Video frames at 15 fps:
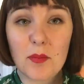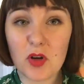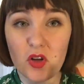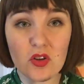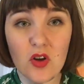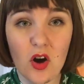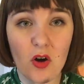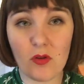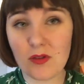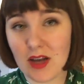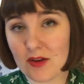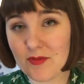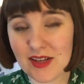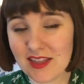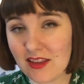But on the whole, I
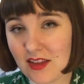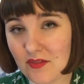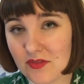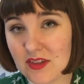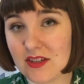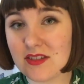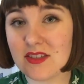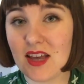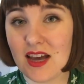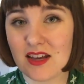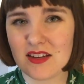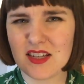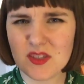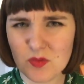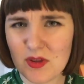really love this,
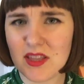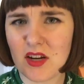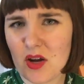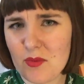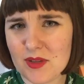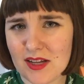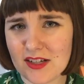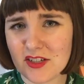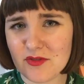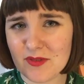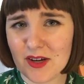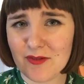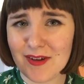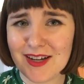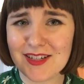and it's one that I would like to
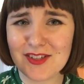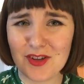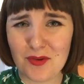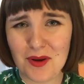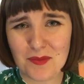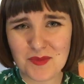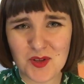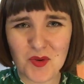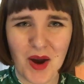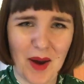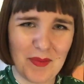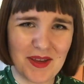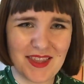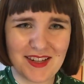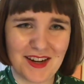reread, so I'm so
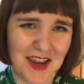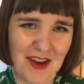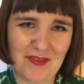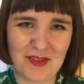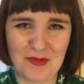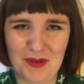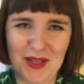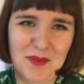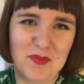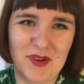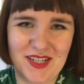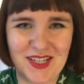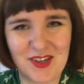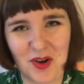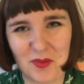happy that I have the really
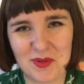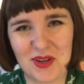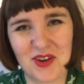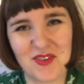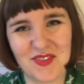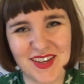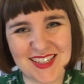pretty copy of